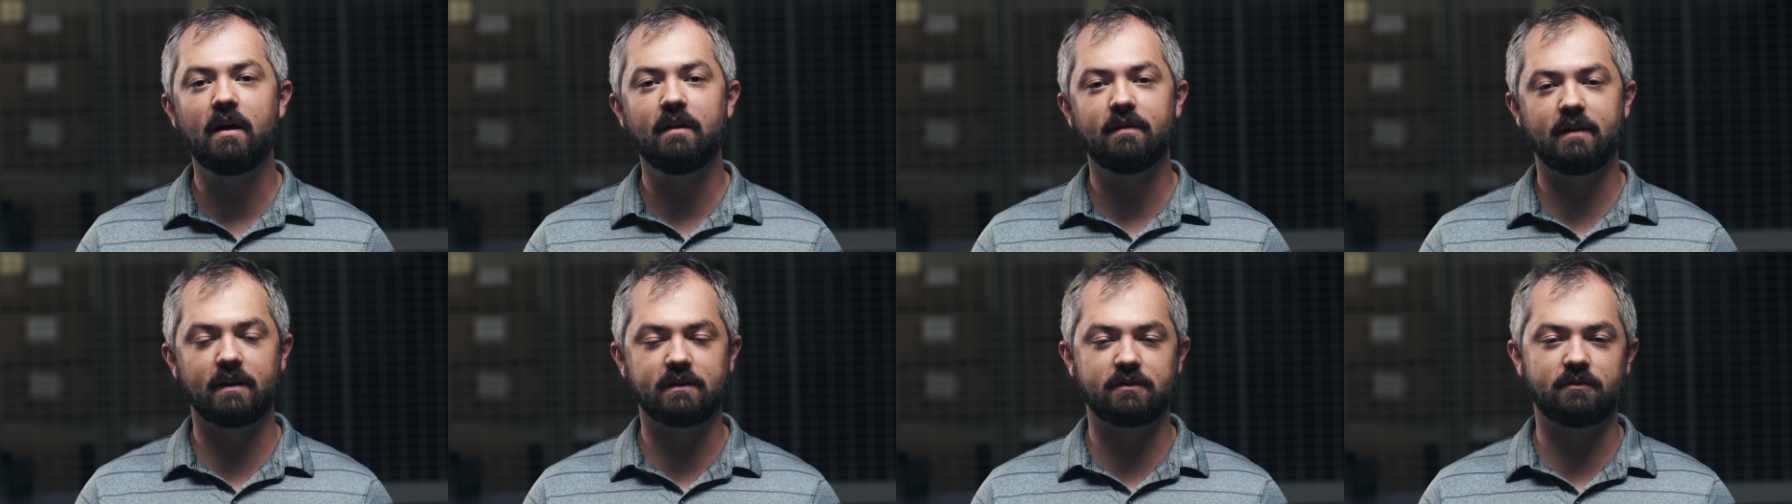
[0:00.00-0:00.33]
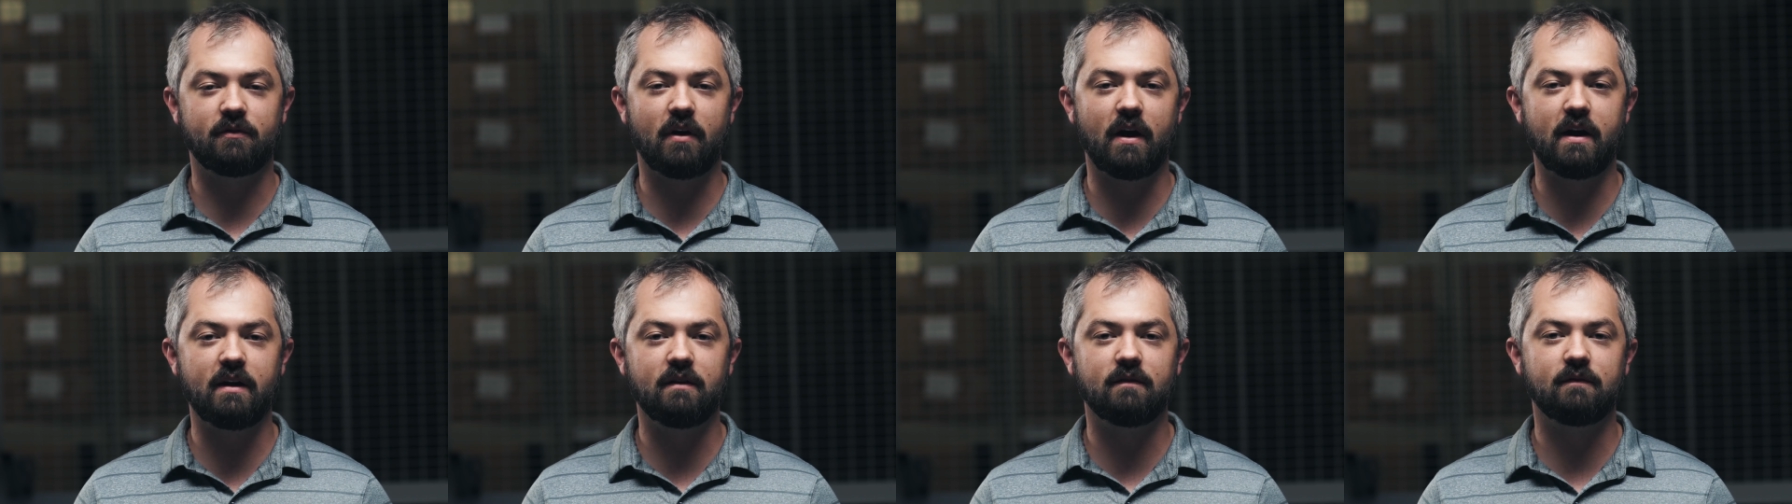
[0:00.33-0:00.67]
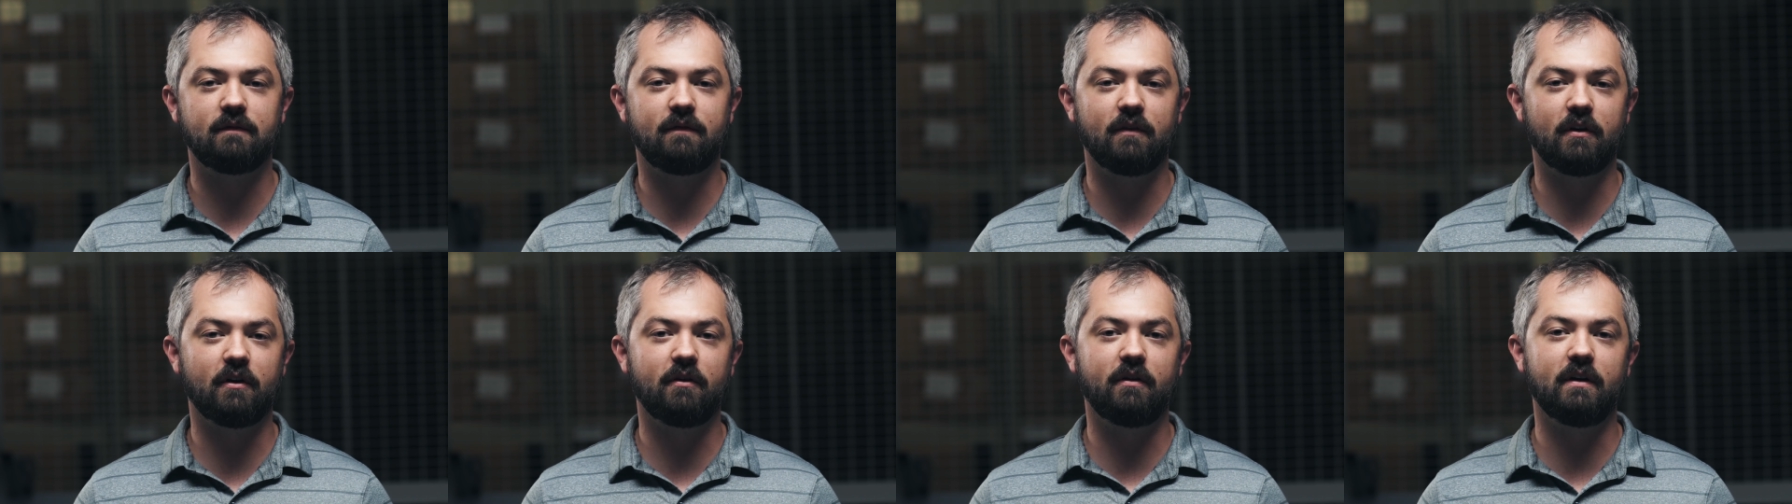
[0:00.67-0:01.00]
that's right
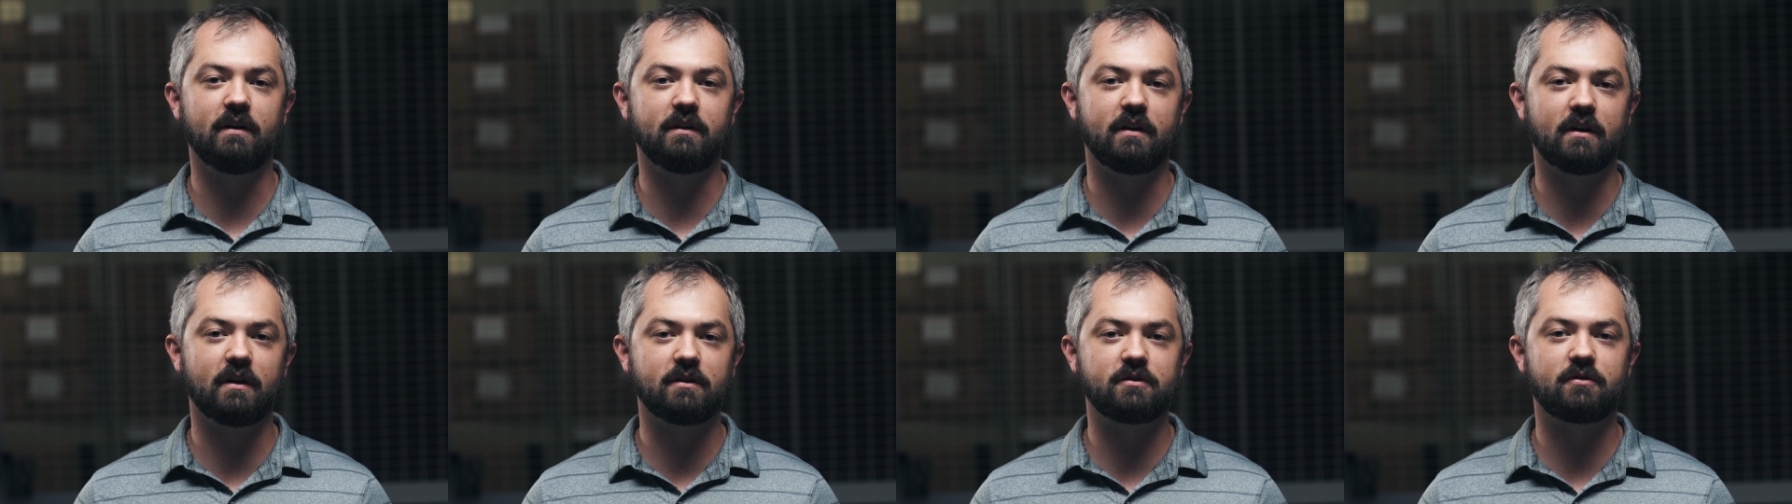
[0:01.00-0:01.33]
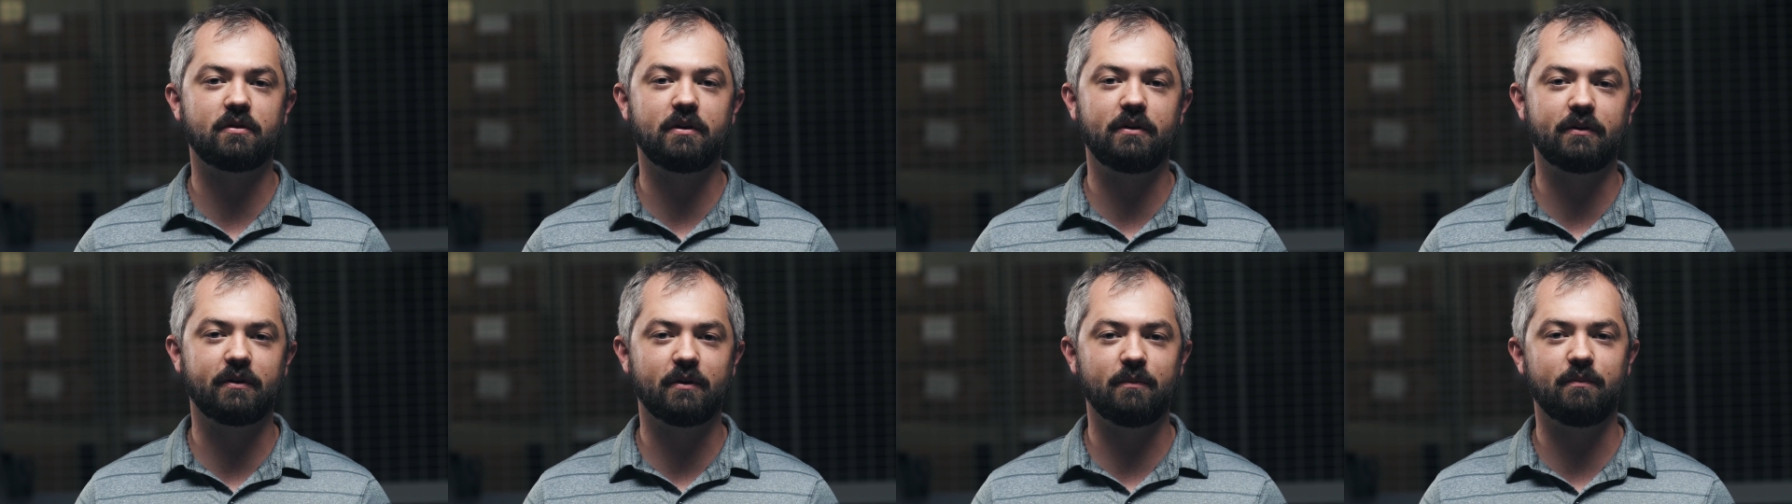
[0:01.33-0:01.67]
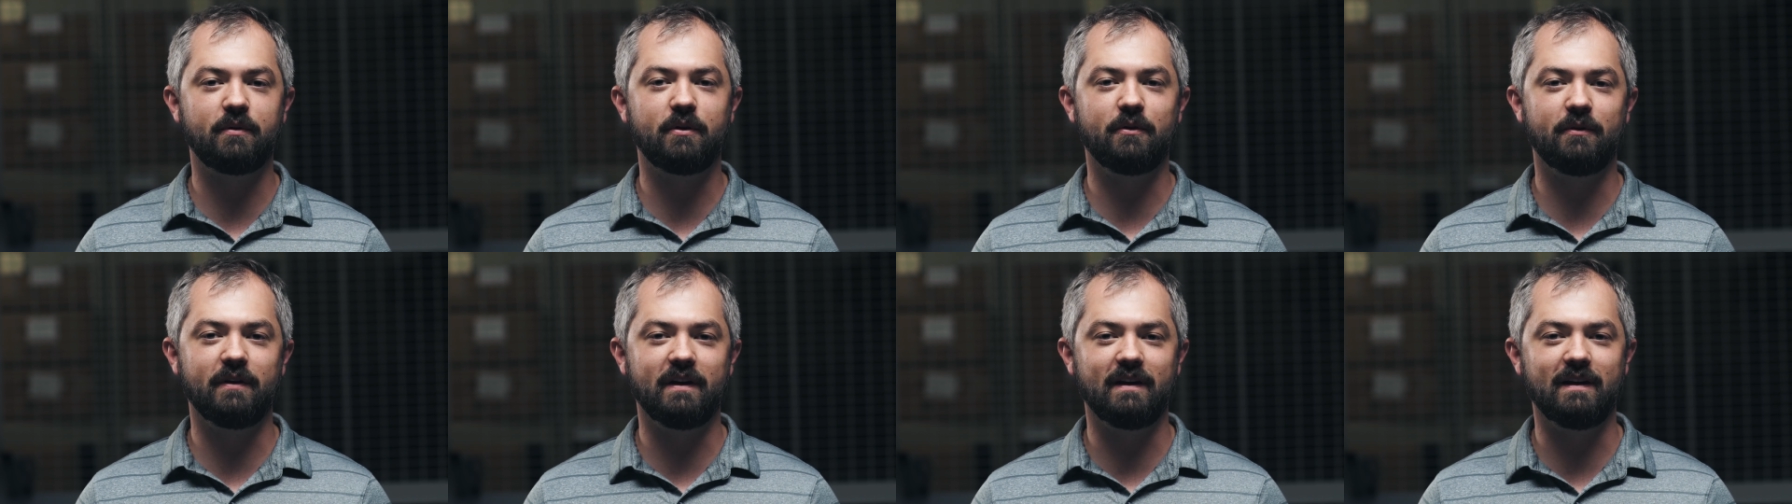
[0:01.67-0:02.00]
for your industrial
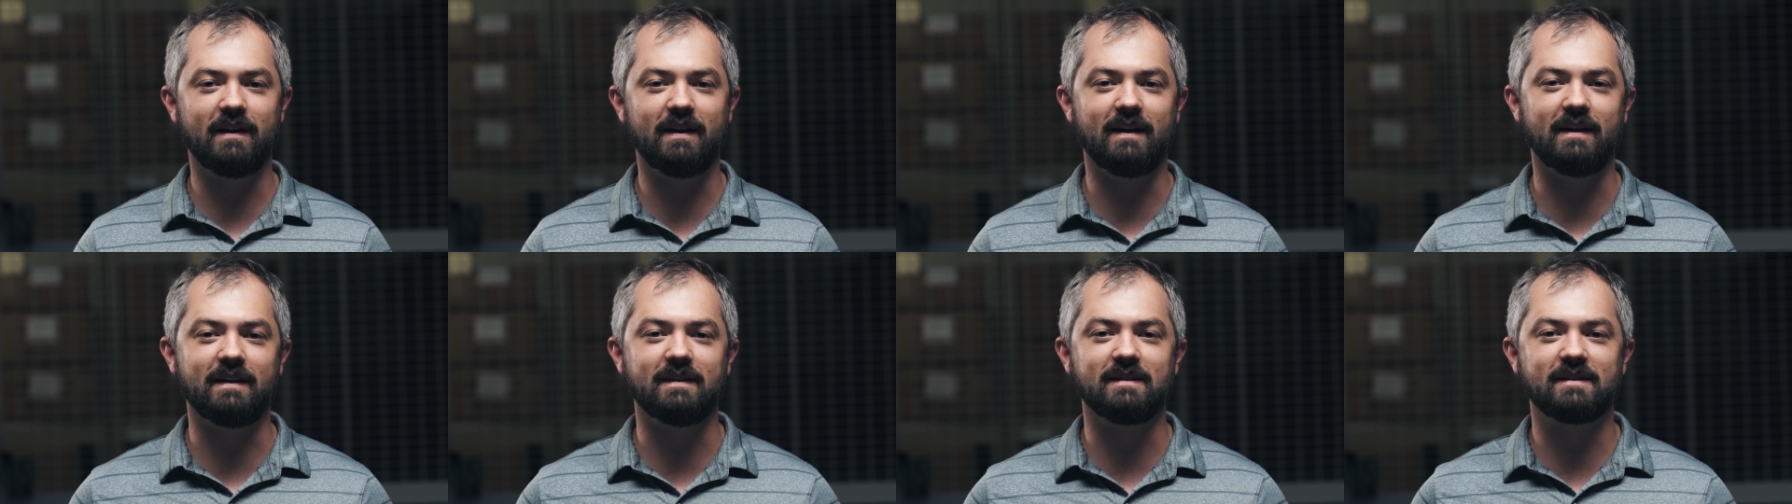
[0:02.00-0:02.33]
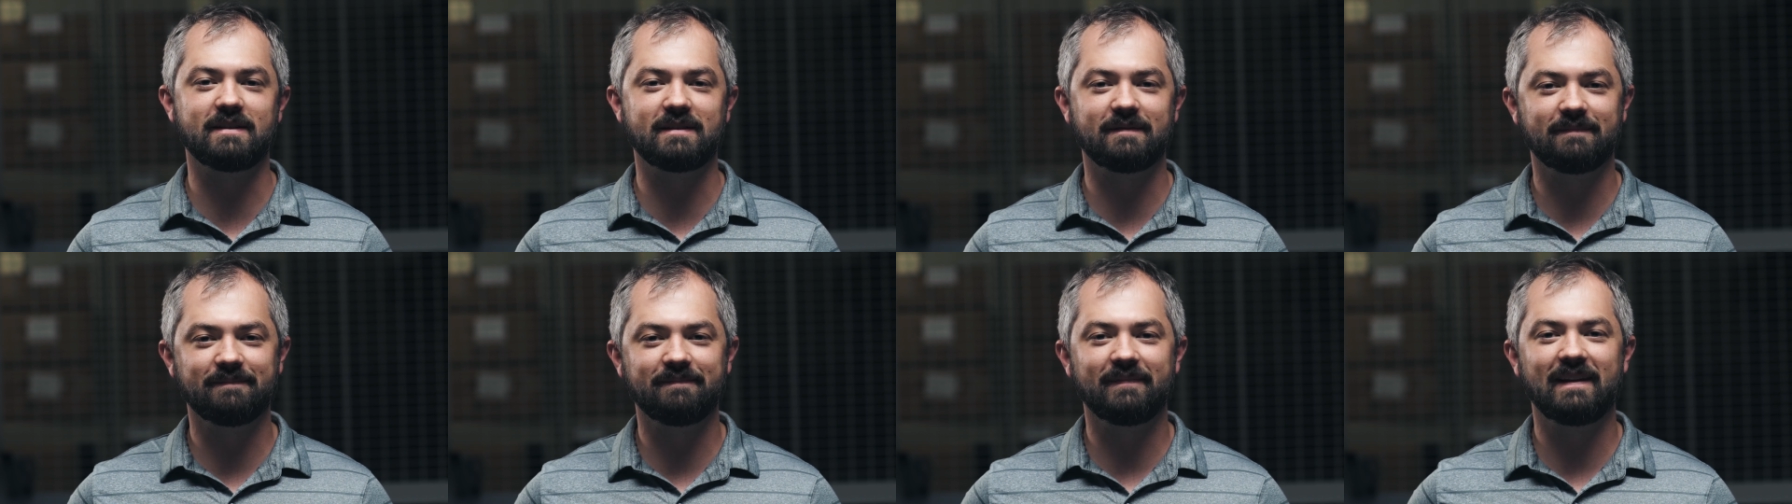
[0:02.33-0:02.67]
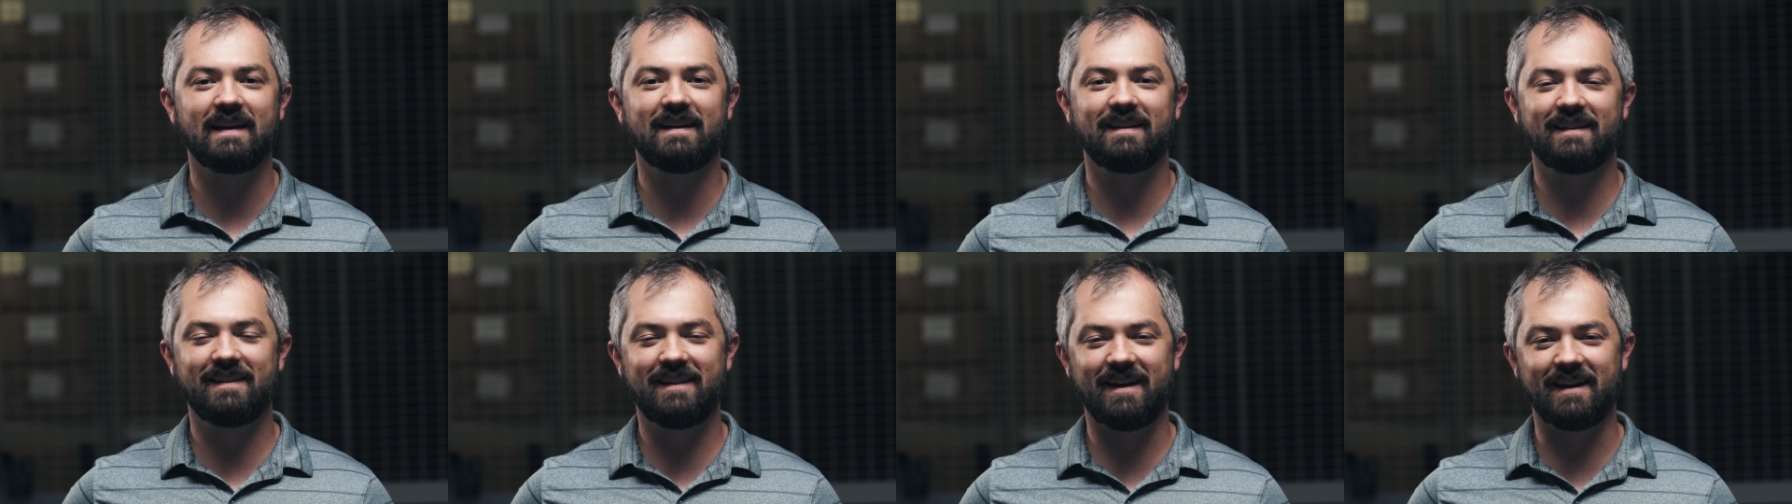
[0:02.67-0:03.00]
computing needs.
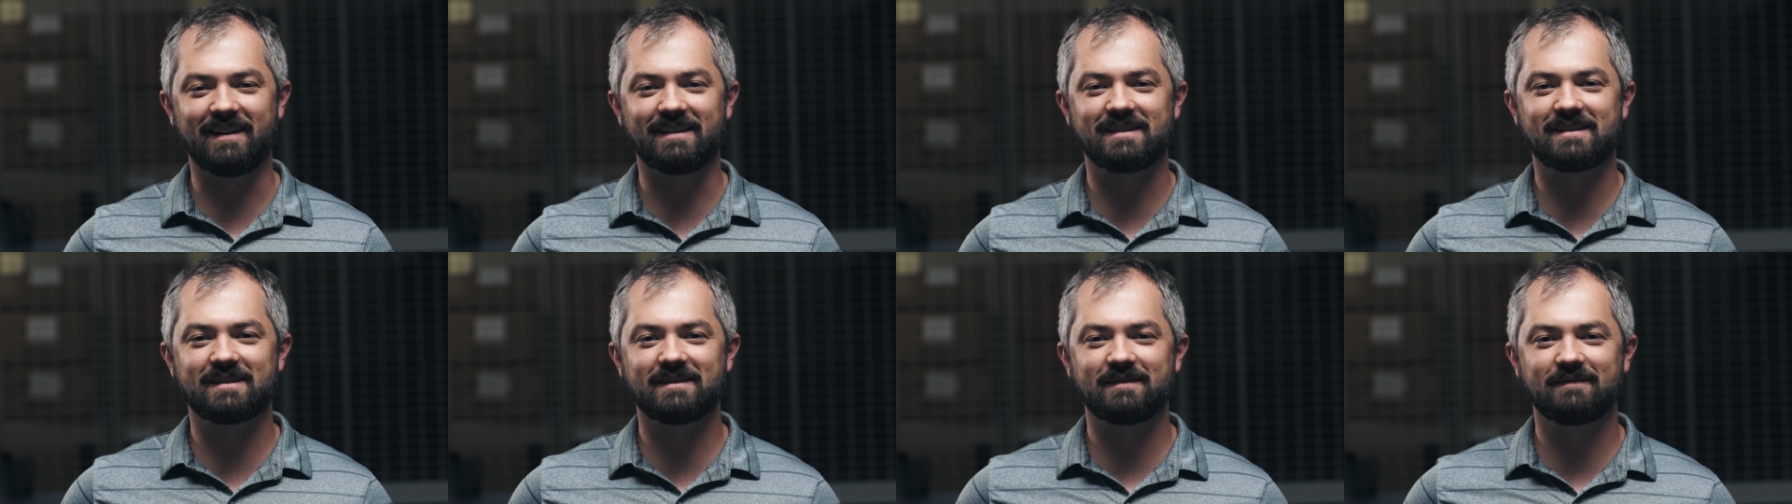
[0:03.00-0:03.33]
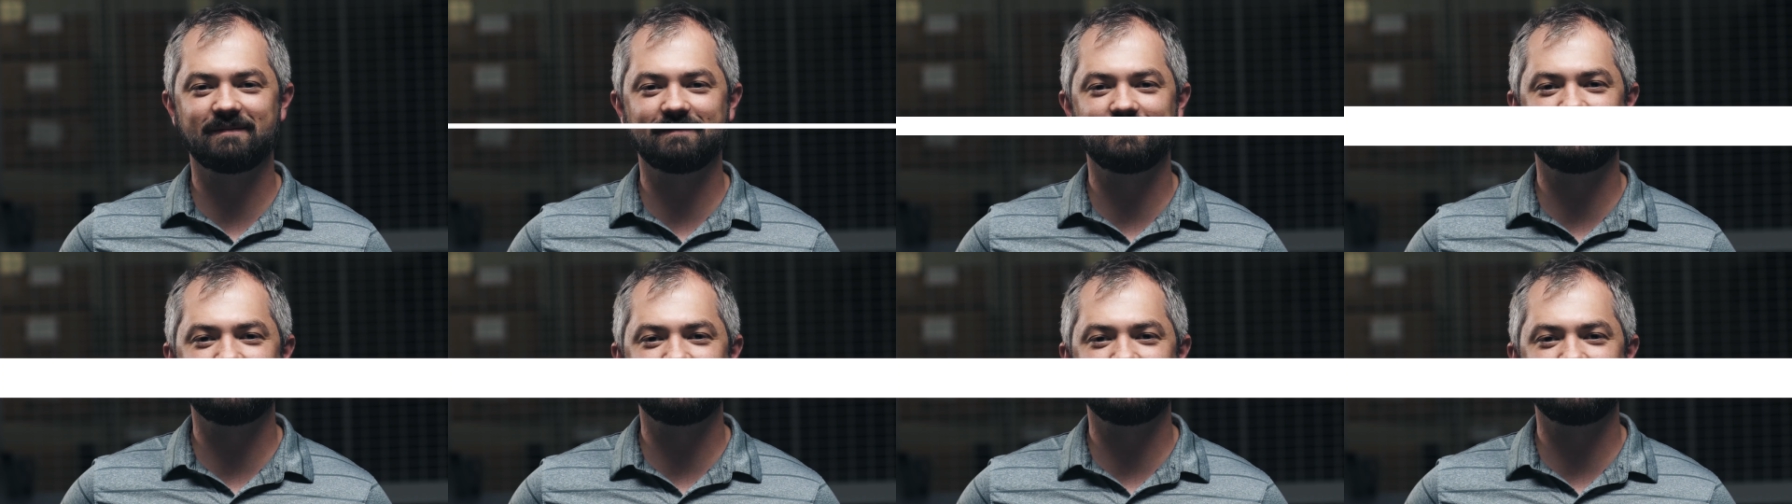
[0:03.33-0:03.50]
Thanks.